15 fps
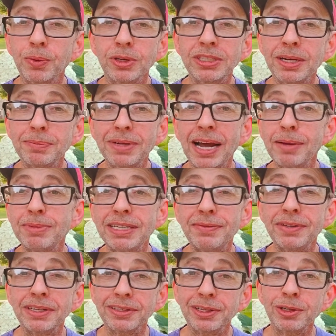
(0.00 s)
or sometimes
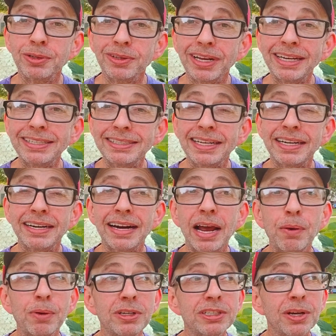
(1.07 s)
even a little less than an hour.